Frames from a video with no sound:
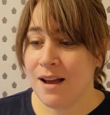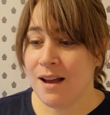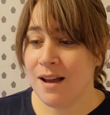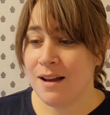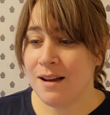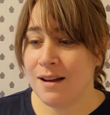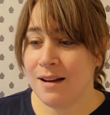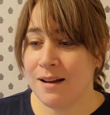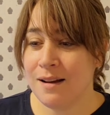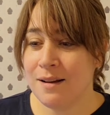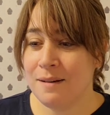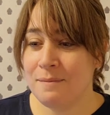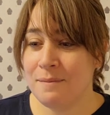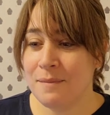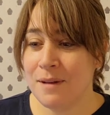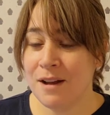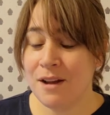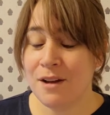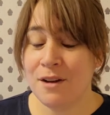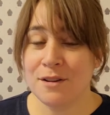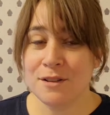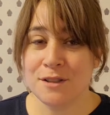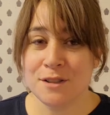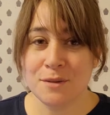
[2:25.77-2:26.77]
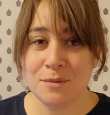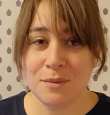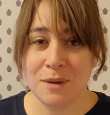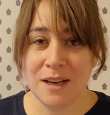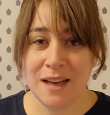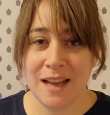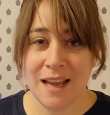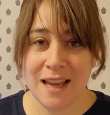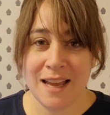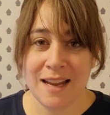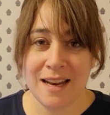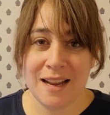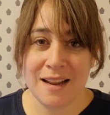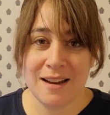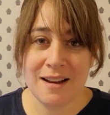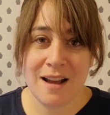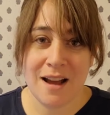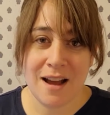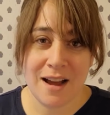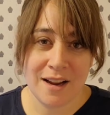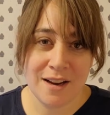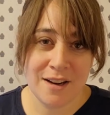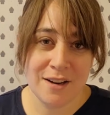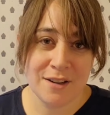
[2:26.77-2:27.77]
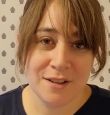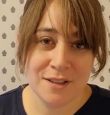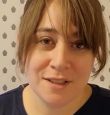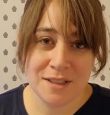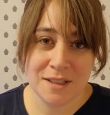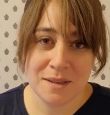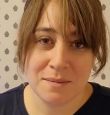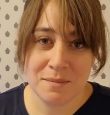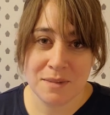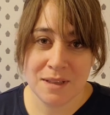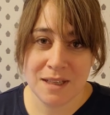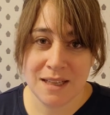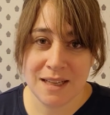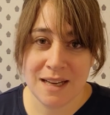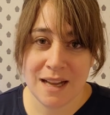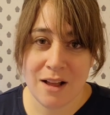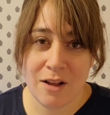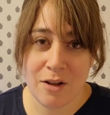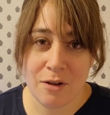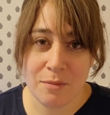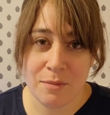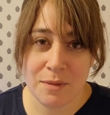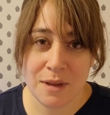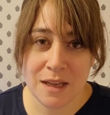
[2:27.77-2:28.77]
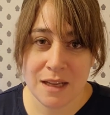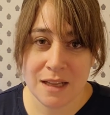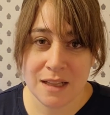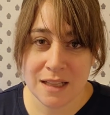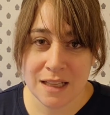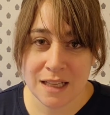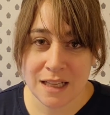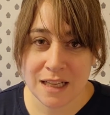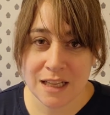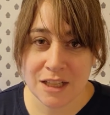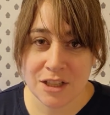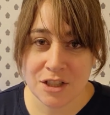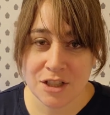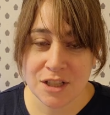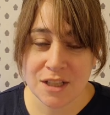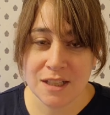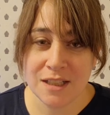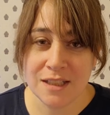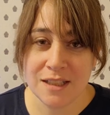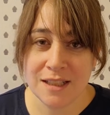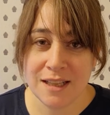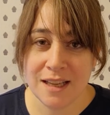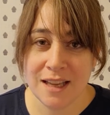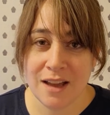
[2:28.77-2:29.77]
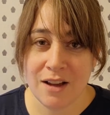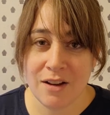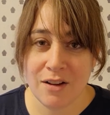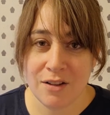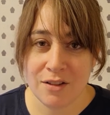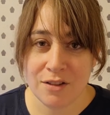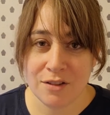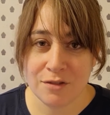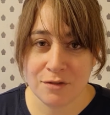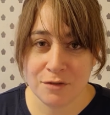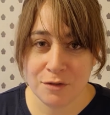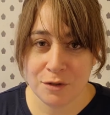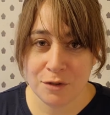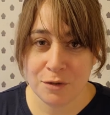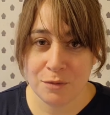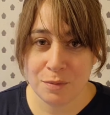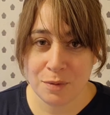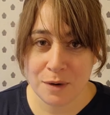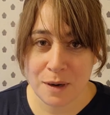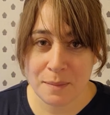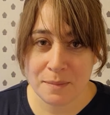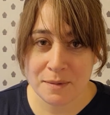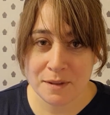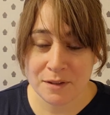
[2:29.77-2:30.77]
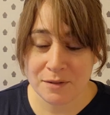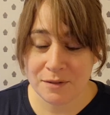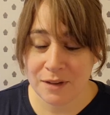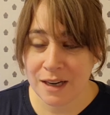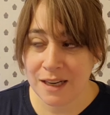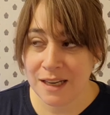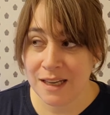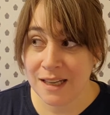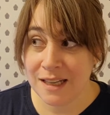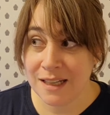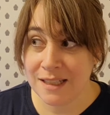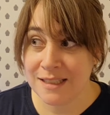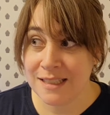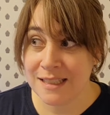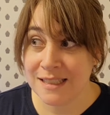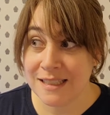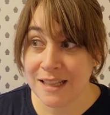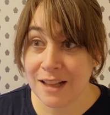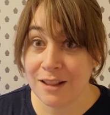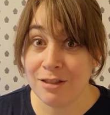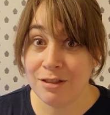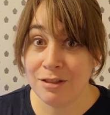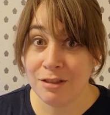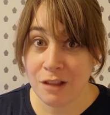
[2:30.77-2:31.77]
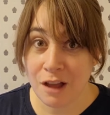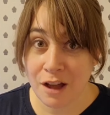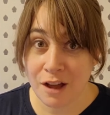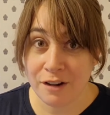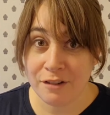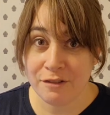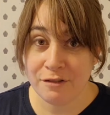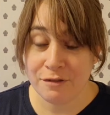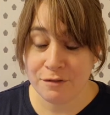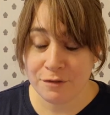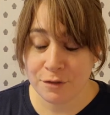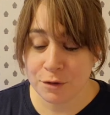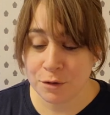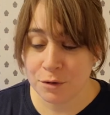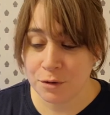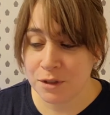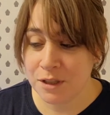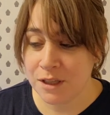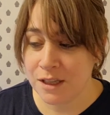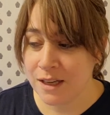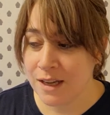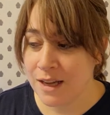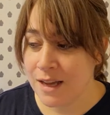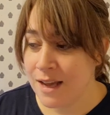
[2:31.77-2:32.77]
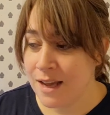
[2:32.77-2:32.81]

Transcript: I also went ahead and hired somebody to help me in the kitchen to get all the food prepped and ready, because it's a lot of food.